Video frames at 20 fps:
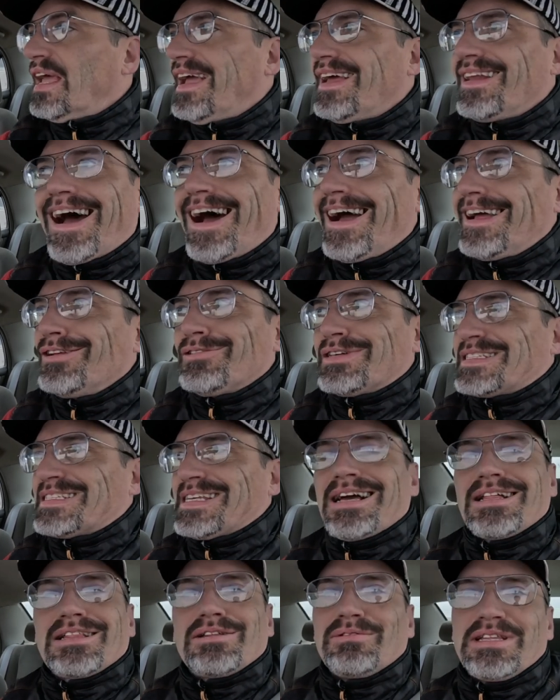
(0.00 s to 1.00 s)
and I know
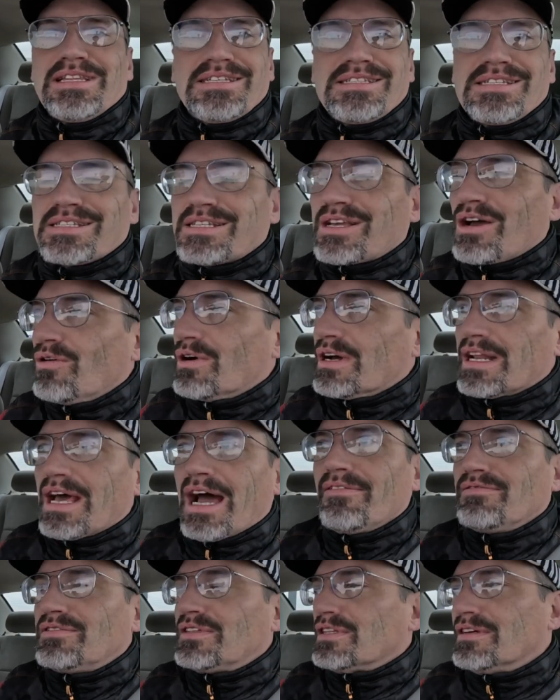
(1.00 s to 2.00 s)
exactly where this is going.
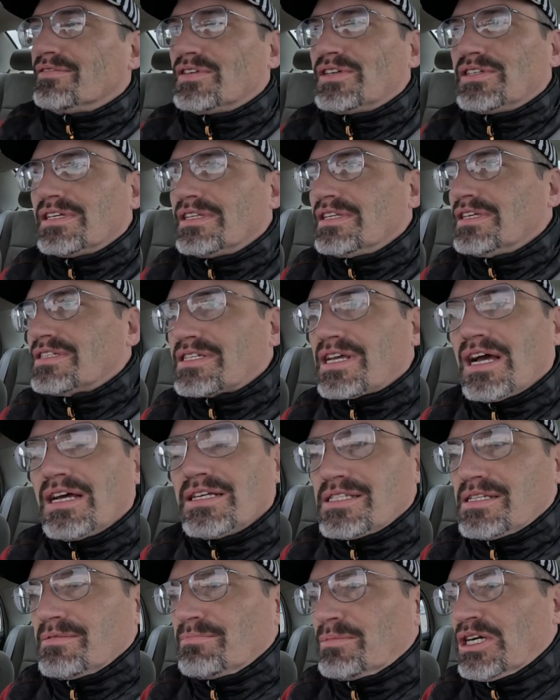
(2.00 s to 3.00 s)
I've delivered to this
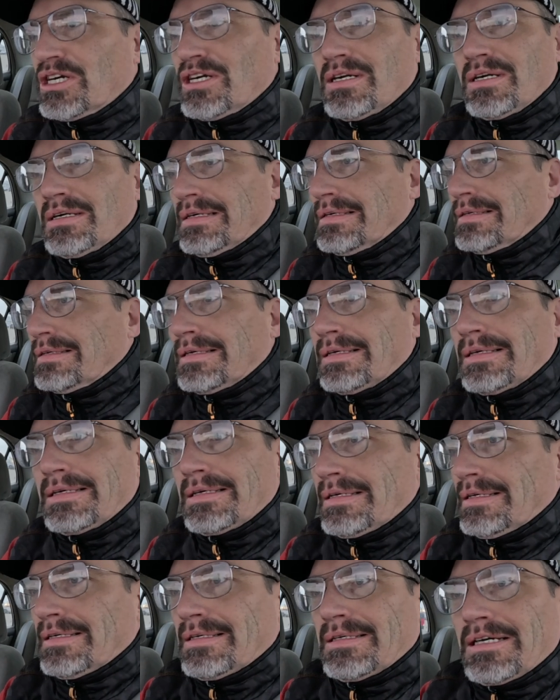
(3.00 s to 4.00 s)
customer
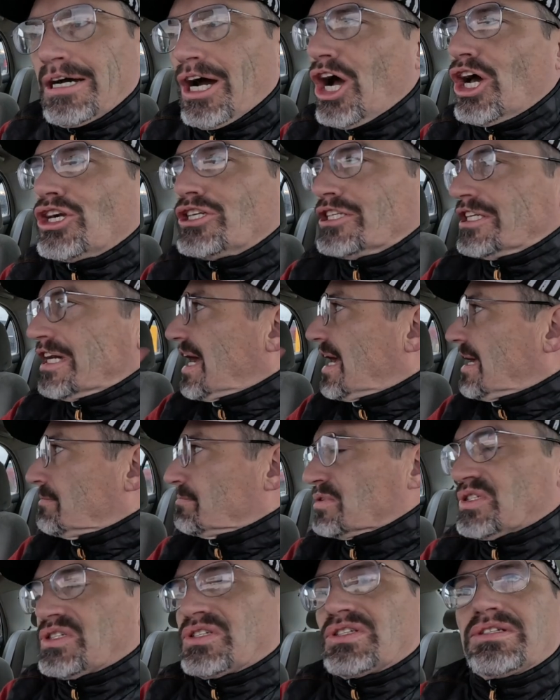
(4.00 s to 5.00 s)
100
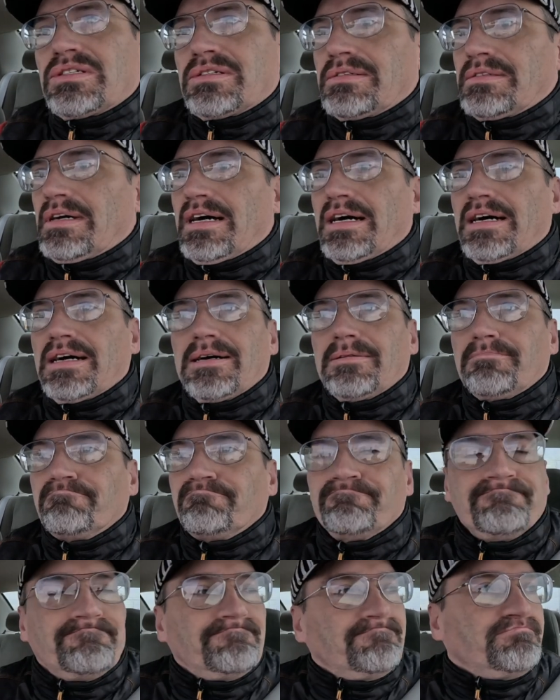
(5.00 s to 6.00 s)
times.
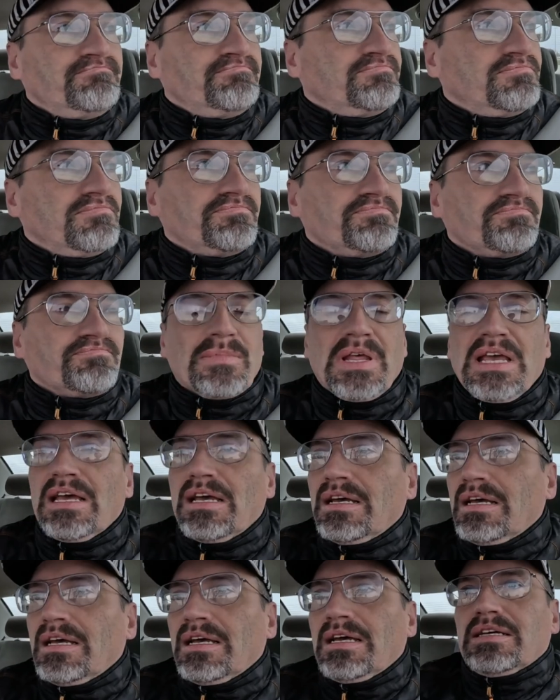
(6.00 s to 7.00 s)
Um,
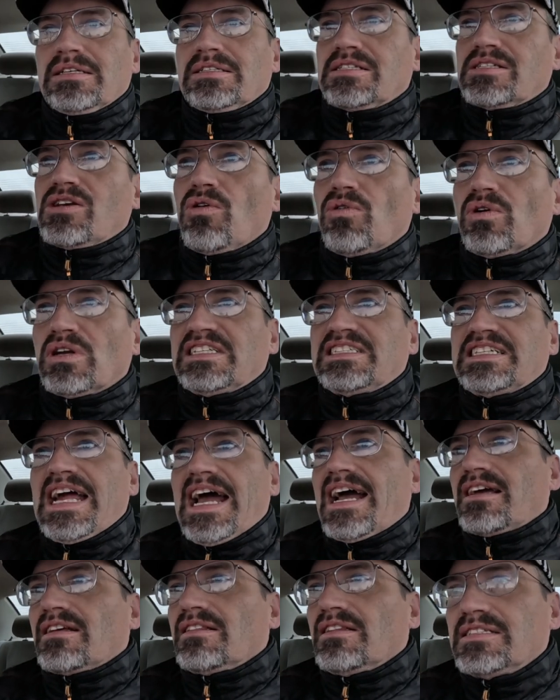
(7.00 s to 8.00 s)
this is going to
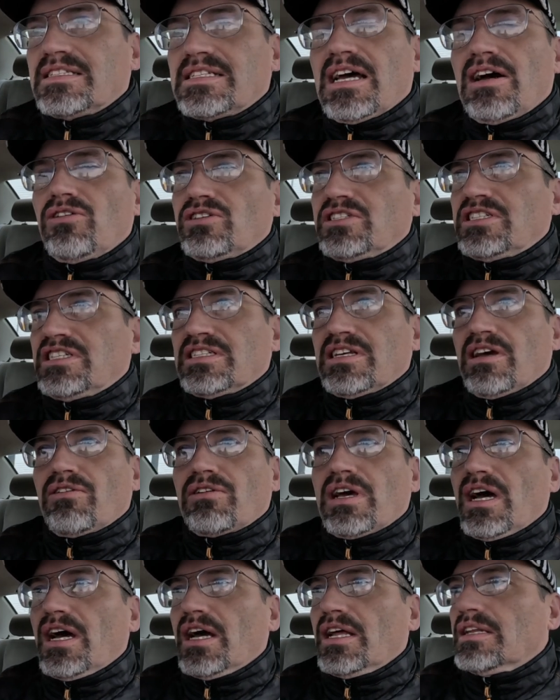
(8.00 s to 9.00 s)
Jacqueline's house. She's
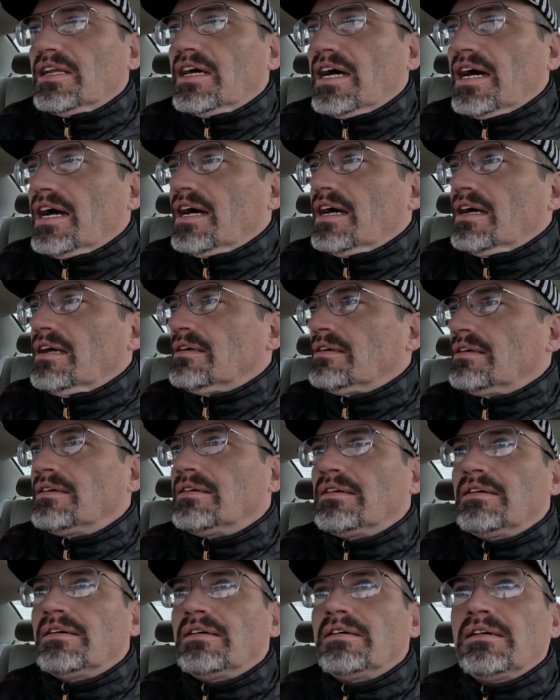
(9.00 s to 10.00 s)
out on uh,
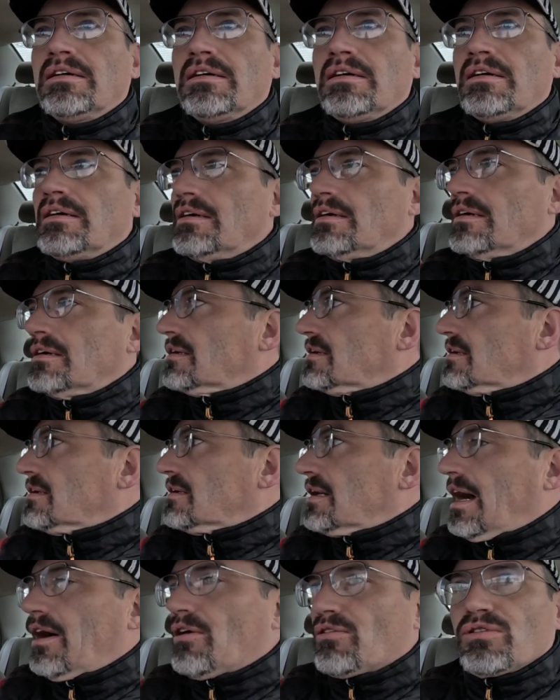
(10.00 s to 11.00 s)

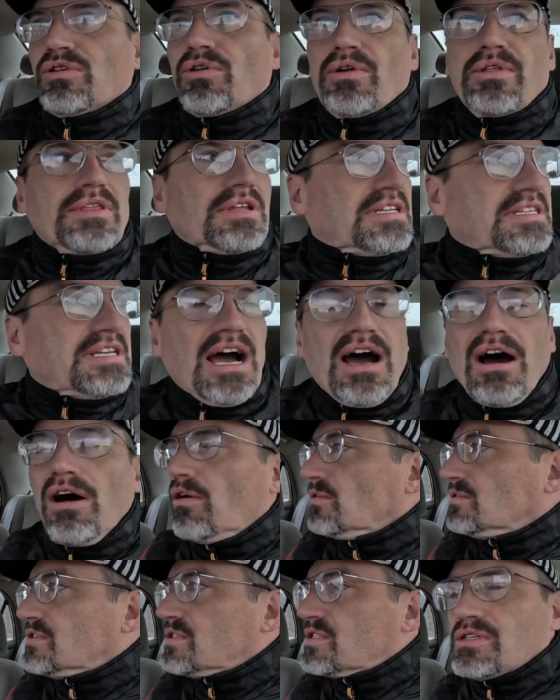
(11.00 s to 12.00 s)
out north of
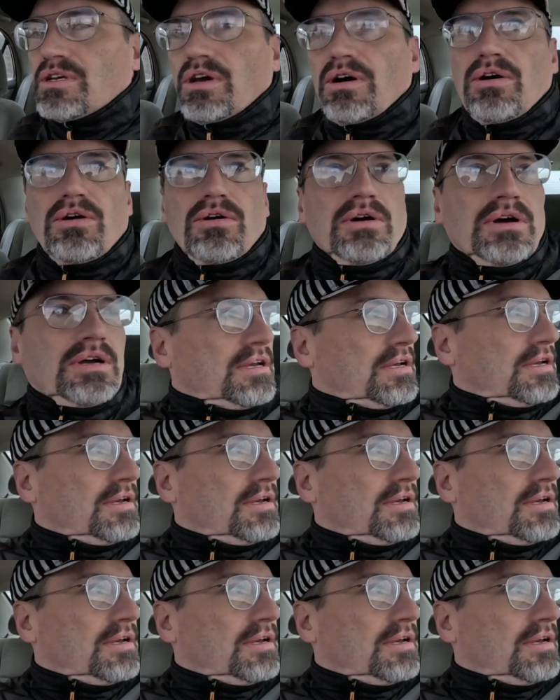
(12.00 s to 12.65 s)
town, so